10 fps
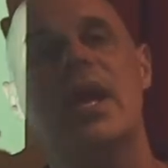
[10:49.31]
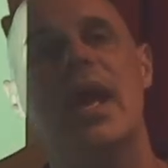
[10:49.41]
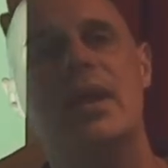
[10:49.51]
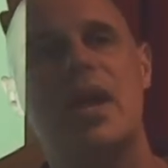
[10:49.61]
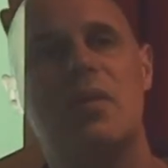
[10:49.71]

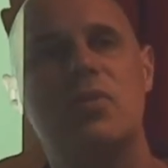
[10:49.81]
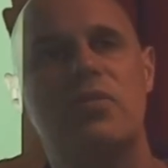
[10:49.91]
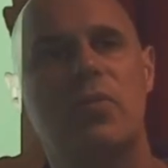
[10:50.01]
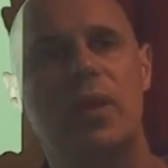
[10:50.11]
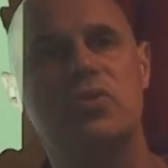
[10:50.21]
and now
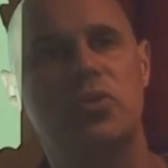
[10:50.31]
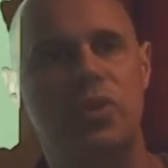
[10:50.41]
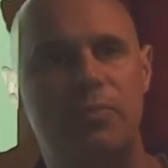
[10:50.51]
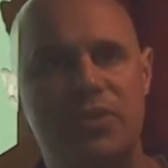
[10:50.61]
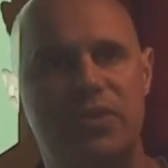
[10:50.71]
moving around toward the
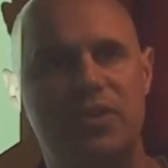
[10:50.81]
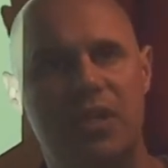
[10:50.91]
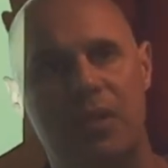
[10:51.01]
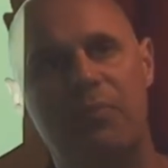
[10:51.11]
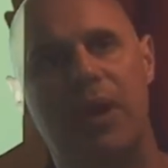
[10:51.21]

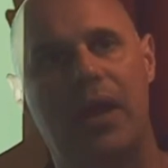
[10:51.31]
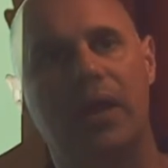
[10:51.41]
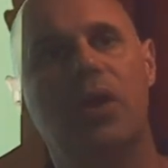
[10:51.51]
Byzantine Empire